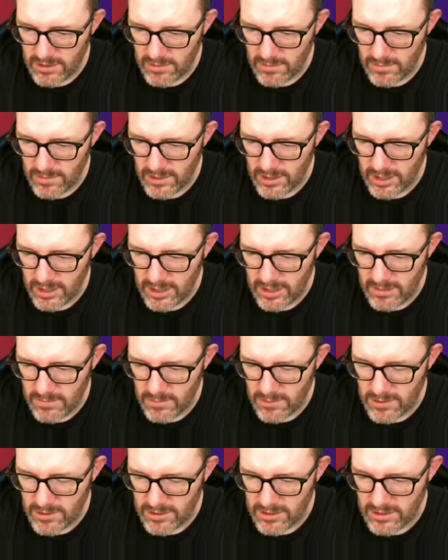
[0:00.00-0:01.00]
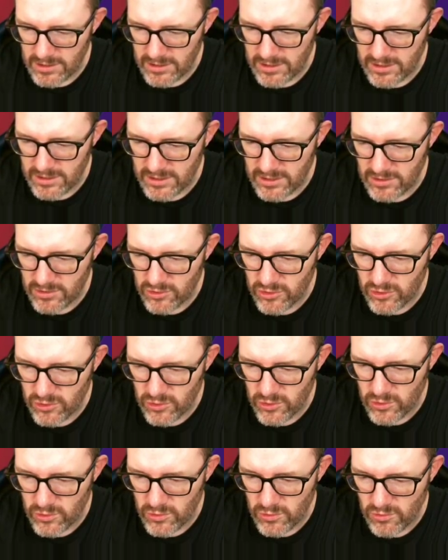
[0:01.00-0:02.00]
We want
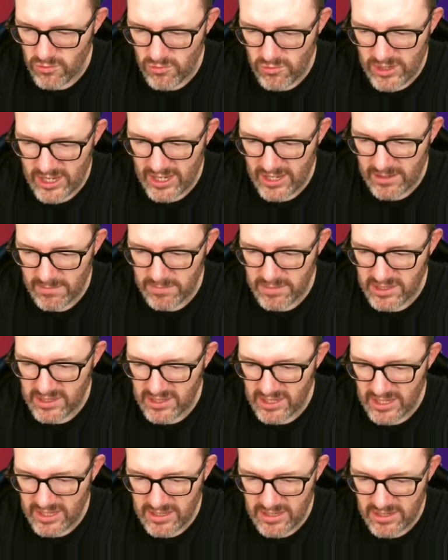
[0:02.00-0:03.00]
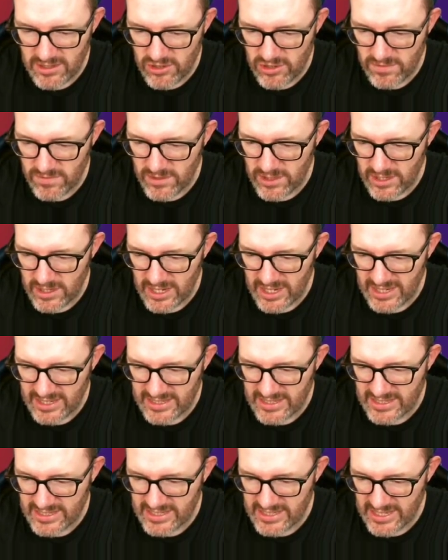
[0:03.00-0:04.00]
to get a percentage of the
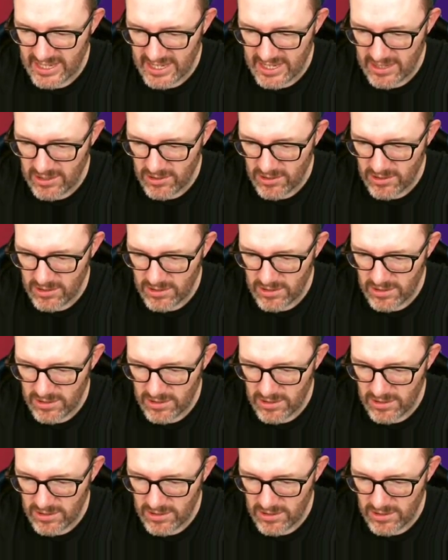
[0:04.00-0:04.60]
next sale.